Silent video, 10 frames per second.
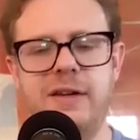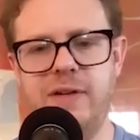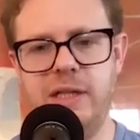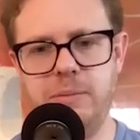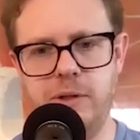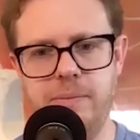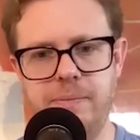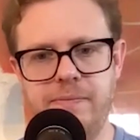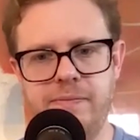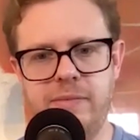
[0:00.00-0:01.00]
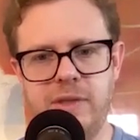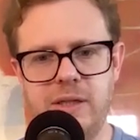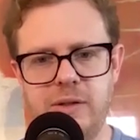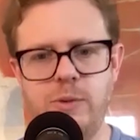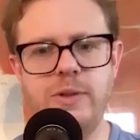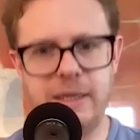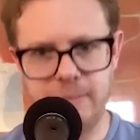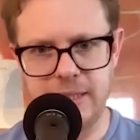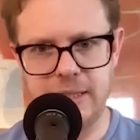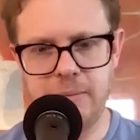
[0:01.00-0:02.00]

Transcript: fell apart. You name it.